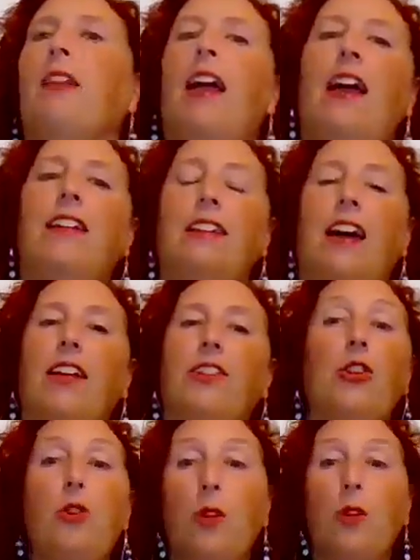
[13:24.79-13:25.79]
And
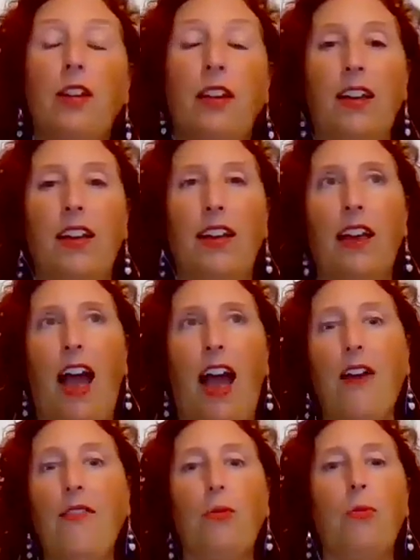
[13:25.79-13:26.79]
so you can
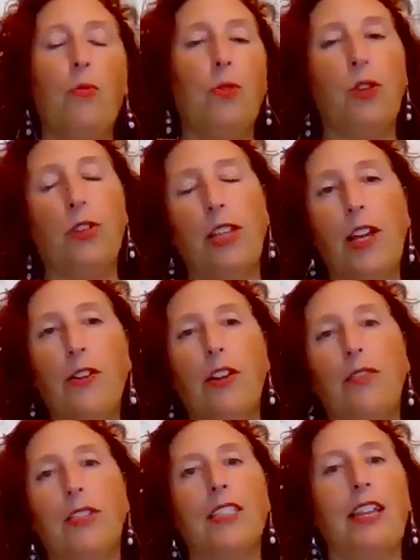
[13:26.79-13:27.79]
have a
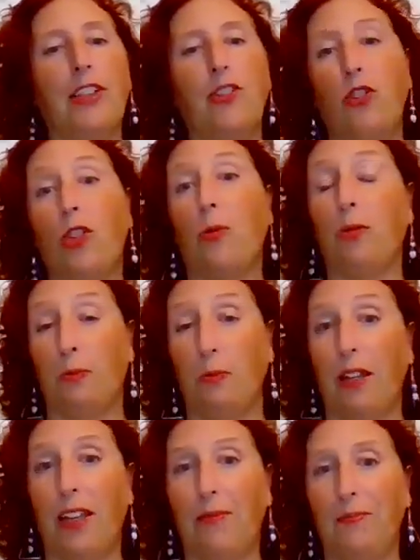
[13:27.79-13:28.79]
clearer relationship with
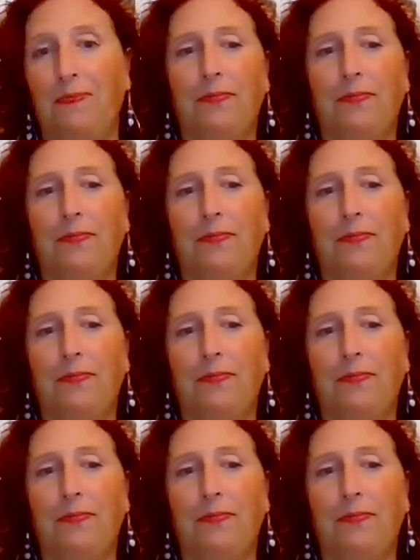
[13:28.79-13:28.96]
money.